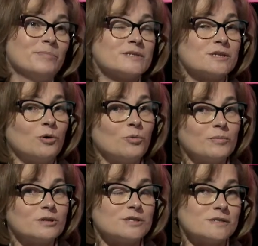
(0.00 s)
So
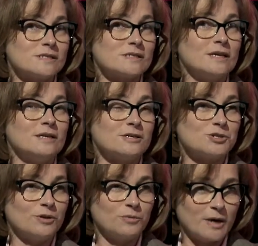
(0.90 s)
just
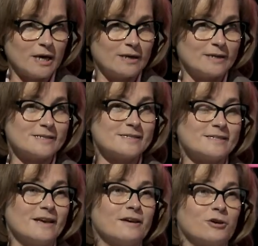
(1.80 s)
initial
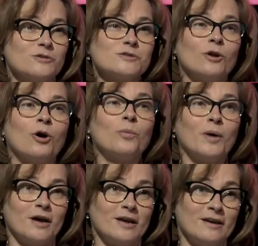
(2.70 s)
awareness goes a long
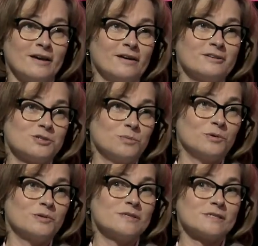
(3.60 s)
way
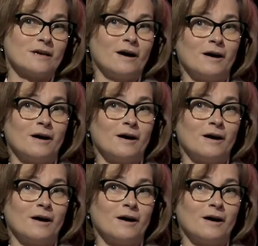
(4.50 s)
towards